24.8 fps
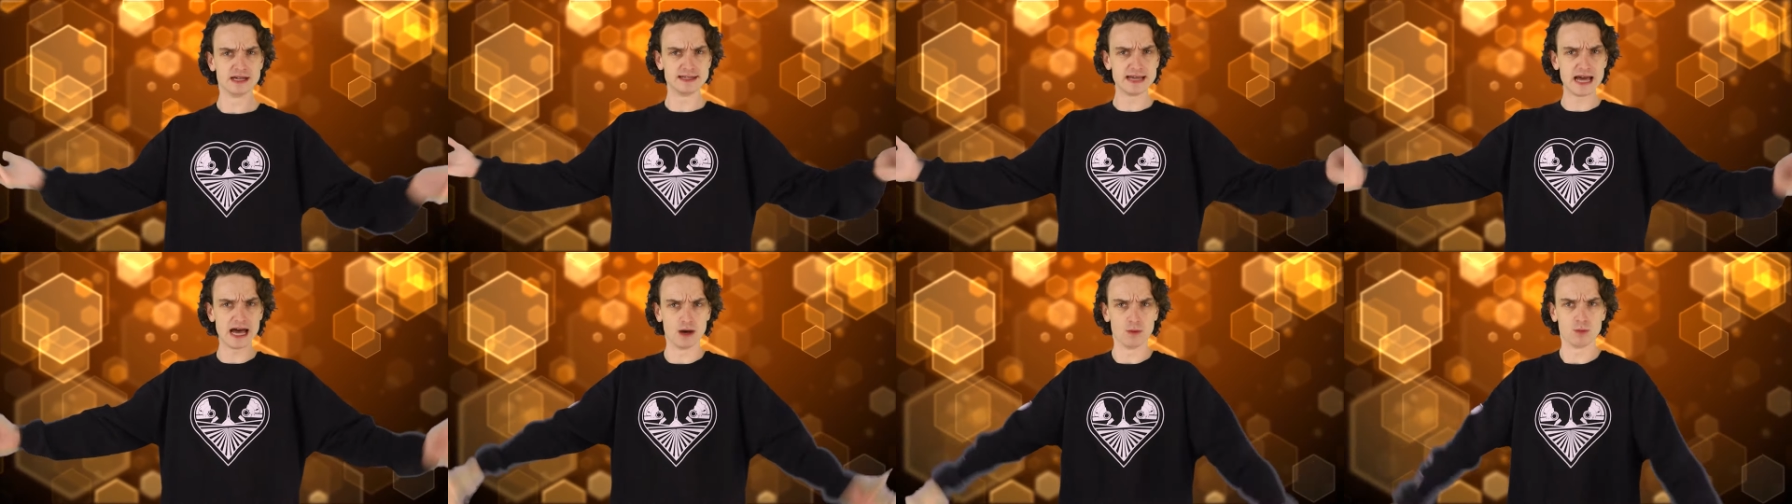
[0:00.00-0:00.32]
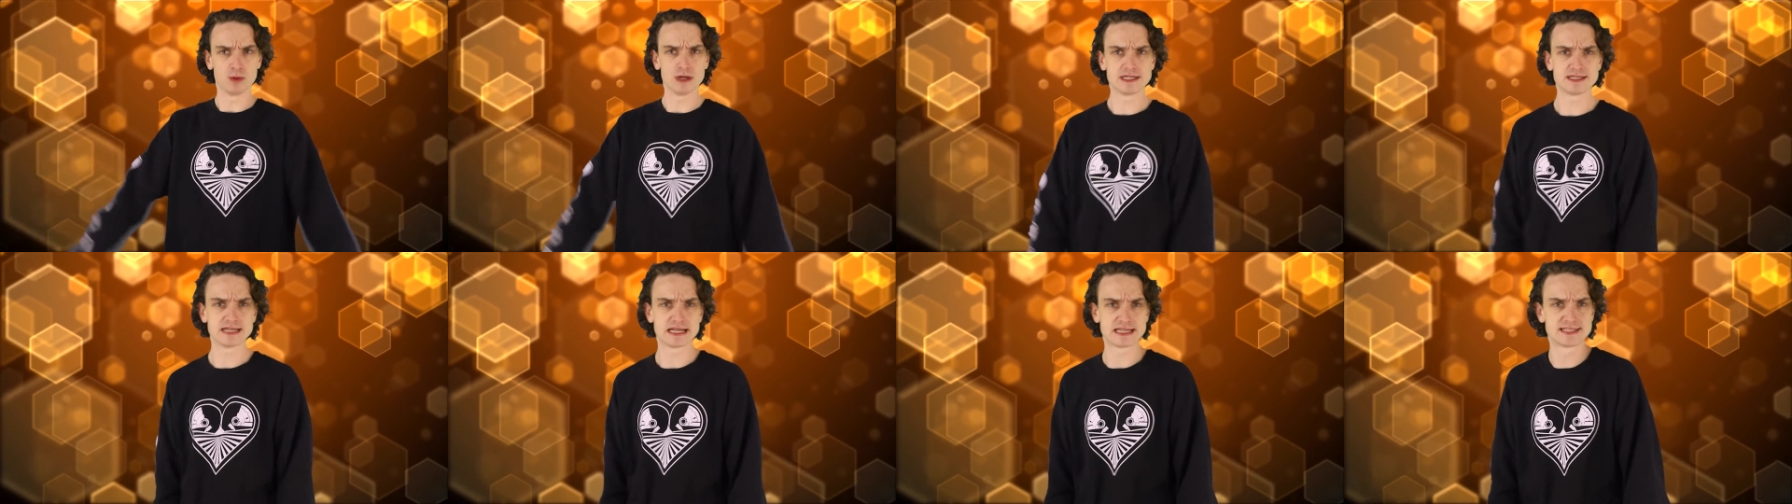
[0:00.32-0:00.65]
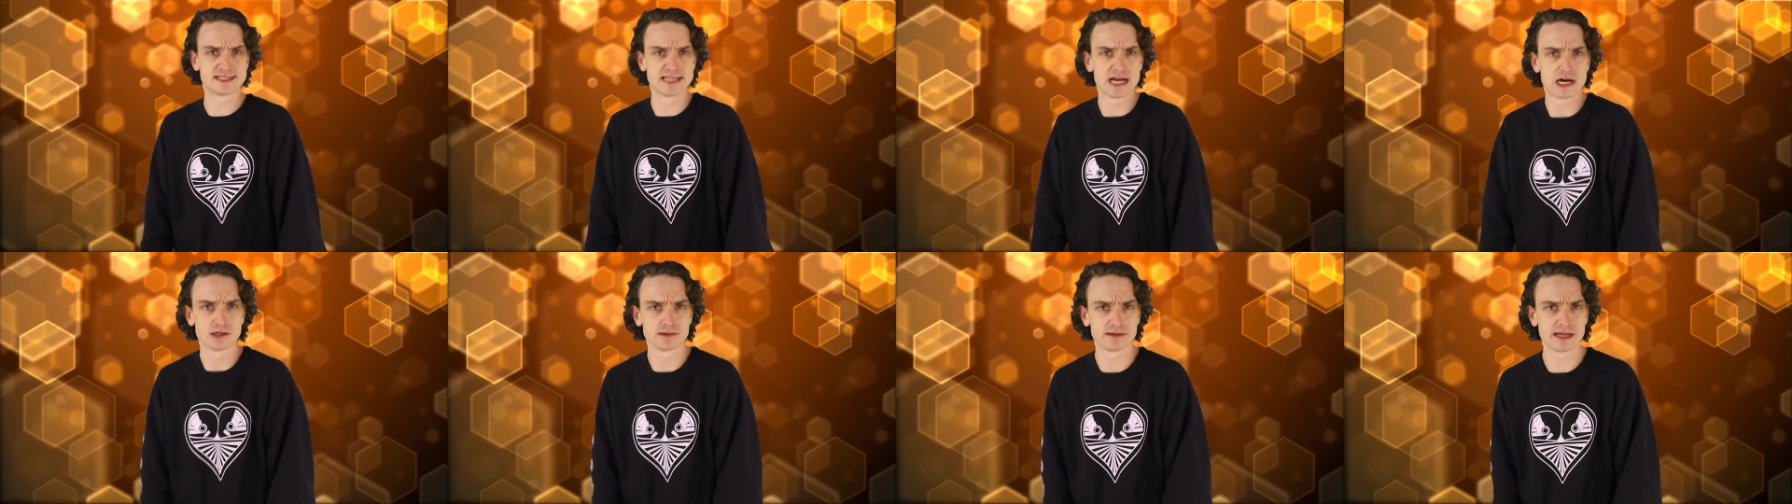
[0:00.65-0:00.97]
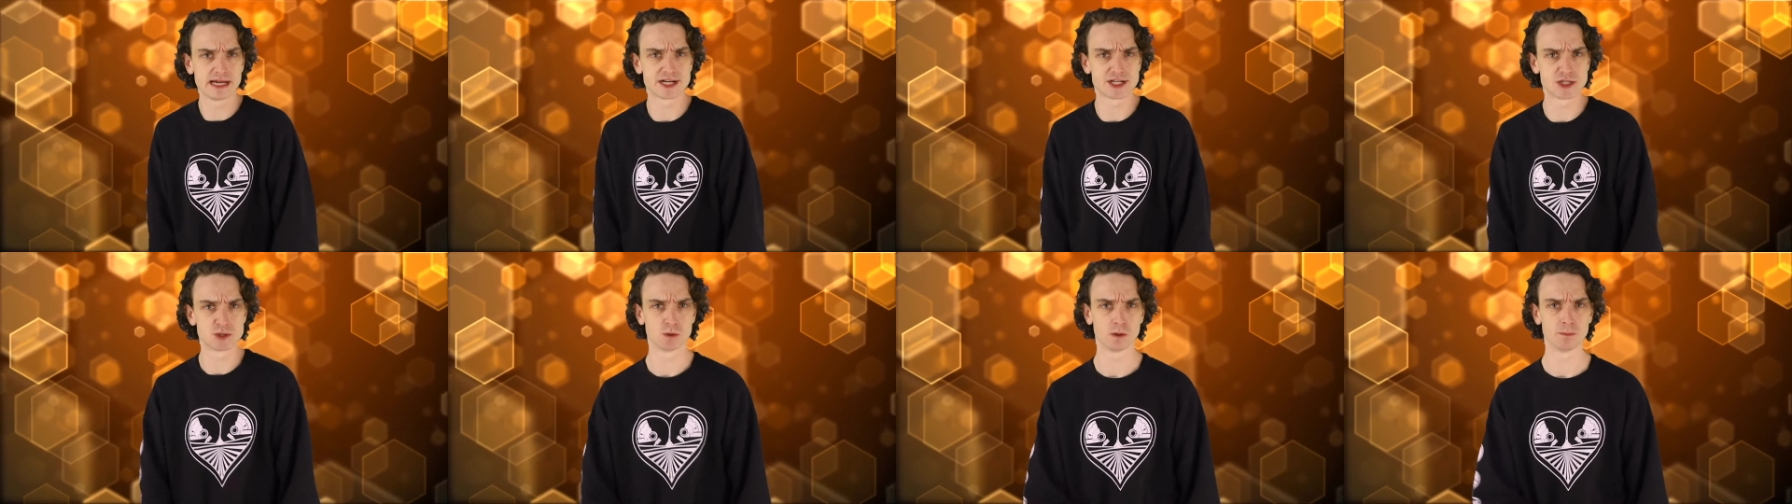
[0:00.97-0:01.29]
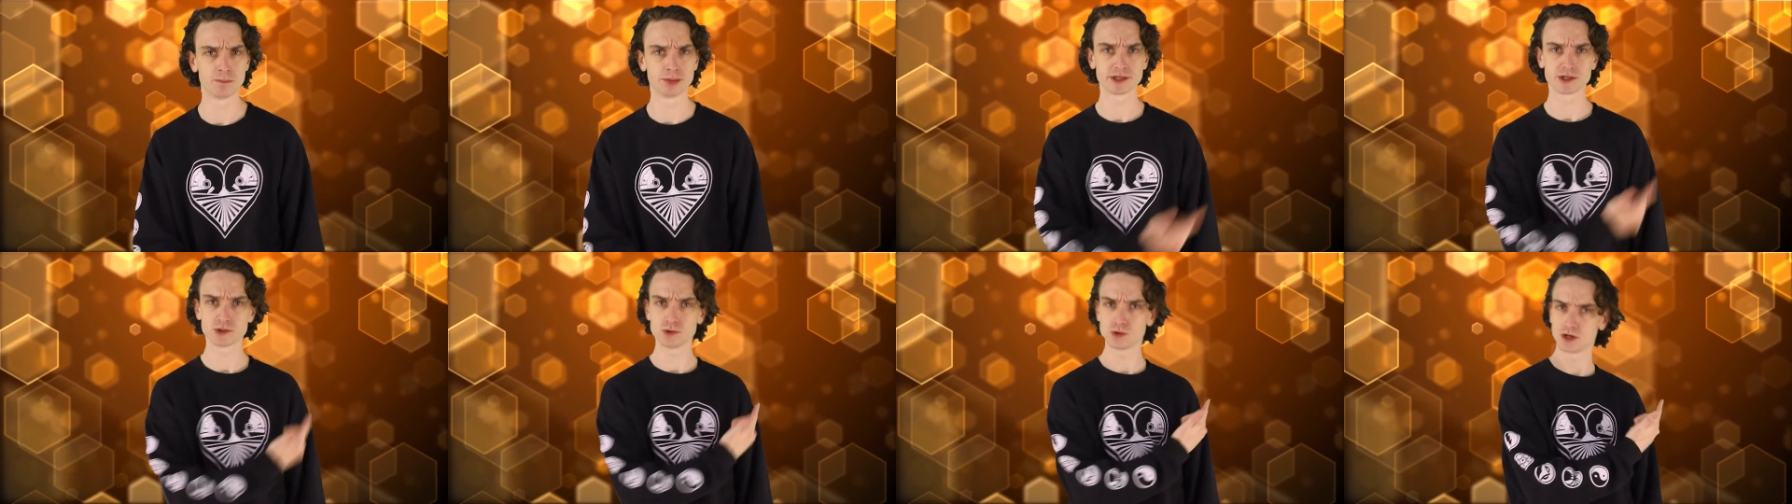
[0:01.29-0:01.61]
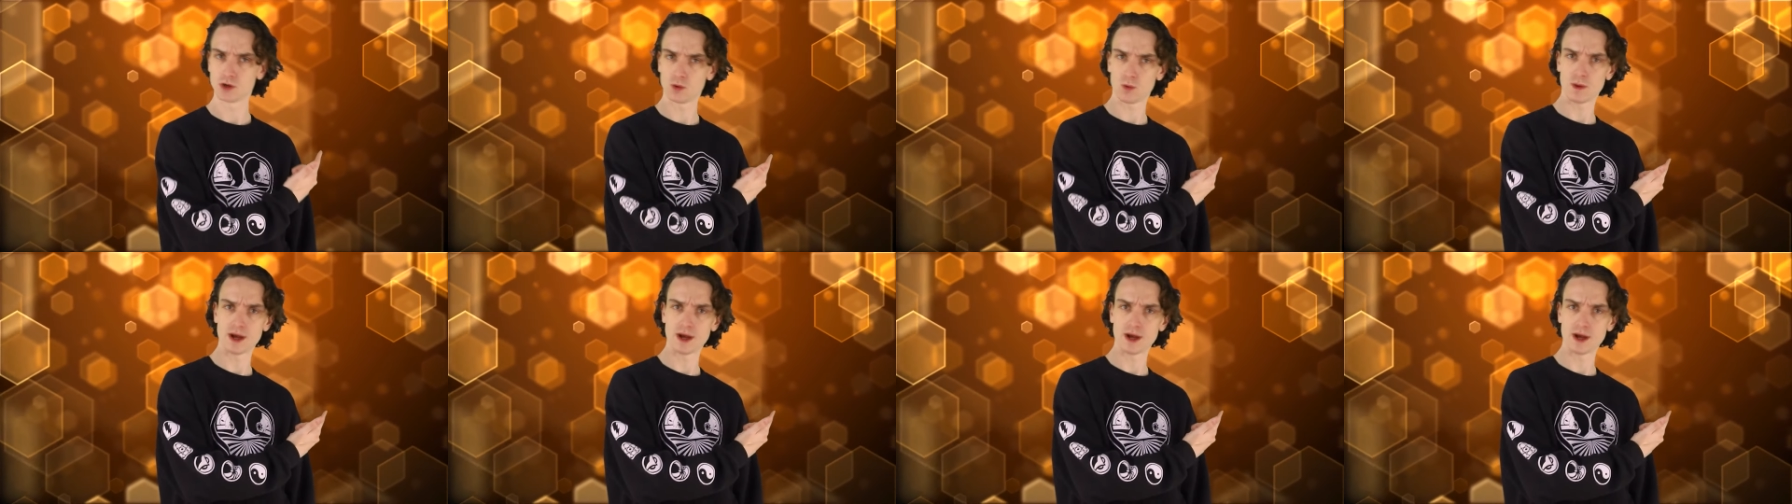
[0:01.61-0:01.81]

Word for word: Yeah, what does that sound like to a beluga